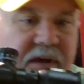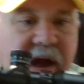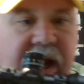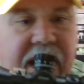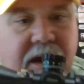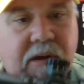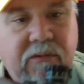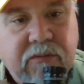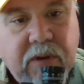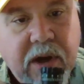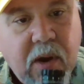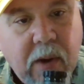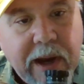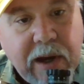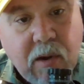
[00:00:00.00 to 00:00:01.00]
handle
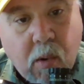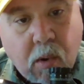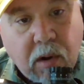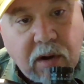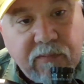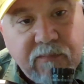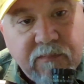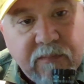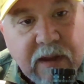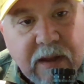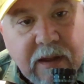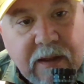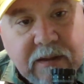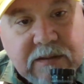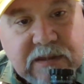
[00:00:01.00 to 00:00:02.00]
308 or
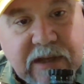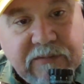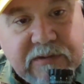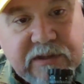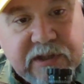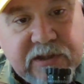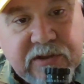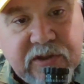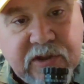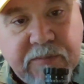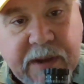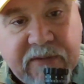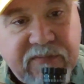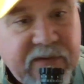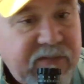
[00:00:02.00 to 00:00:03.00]
762
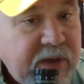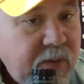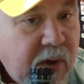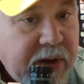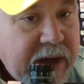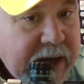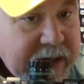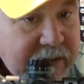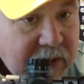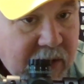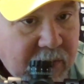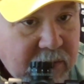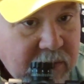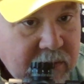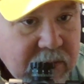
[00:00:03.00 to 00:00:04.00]
by 51
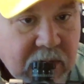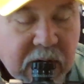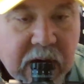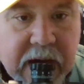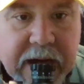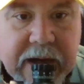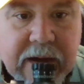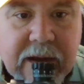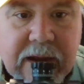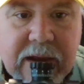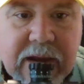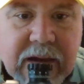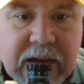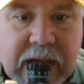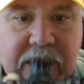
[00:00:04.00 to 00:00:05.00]
NATO. All right,
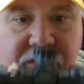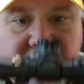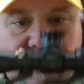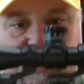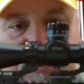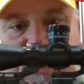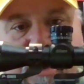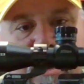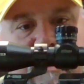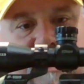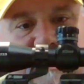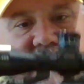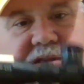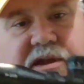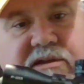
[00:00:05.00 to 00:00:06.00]
either is good in
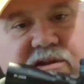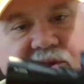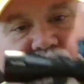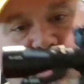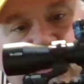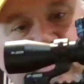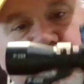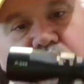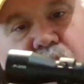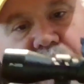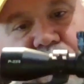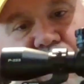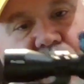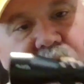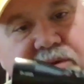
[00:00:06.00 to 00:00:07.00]
this, because this works the
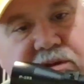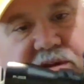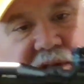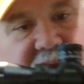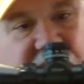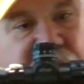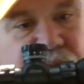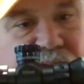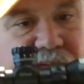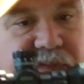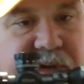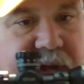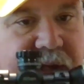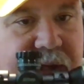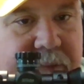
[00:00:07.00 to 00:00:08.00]
reverse of
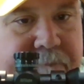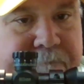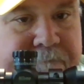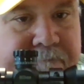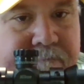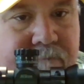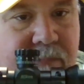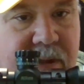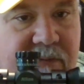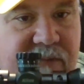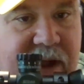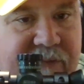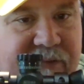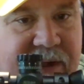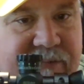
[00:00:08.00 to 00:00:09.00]

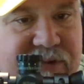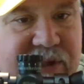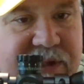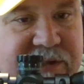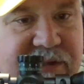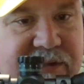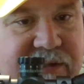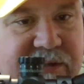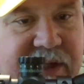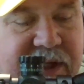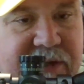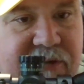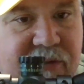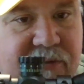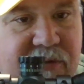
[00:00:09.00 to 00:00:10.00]
556 and
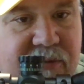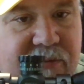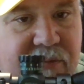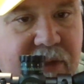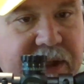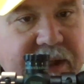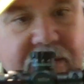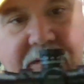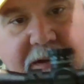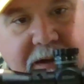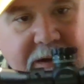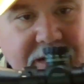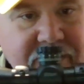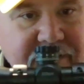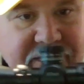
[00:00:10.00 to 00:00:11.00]
223.
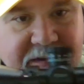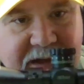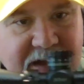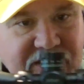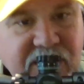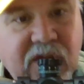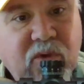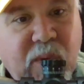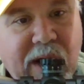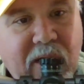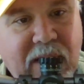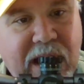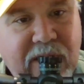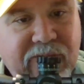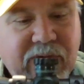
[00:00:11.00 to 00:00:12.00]
Gets the other way
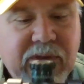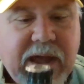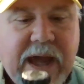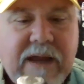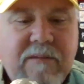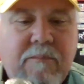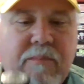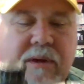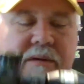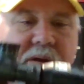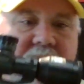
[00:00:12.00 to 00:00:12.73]
around for that. But